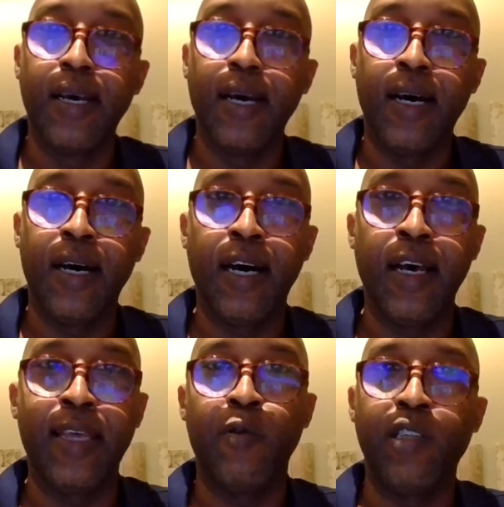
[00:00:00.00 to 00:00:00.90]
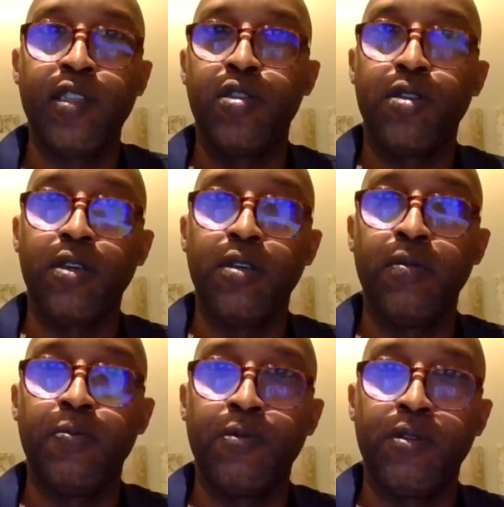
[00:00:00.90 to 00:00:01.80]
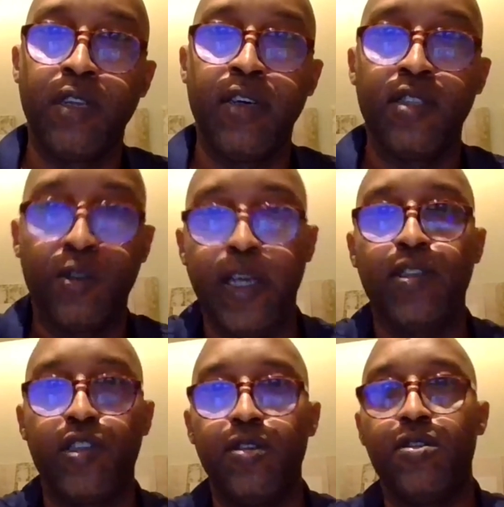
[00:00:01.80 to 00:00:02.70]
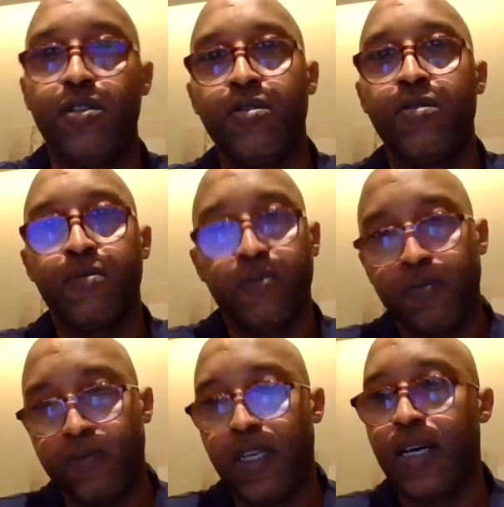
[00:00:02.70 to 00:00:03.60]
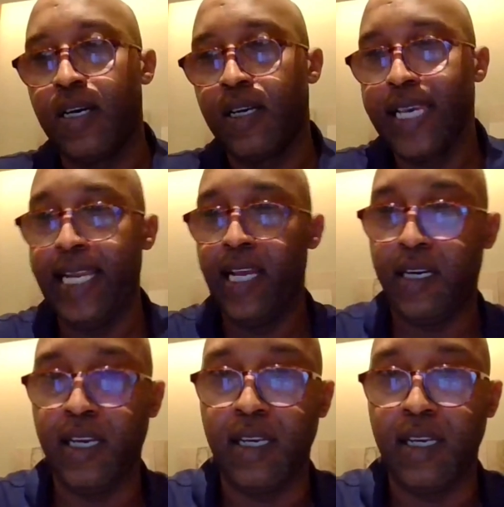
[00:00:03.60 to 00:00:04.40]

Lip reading: and they wanted to switch into e-learning,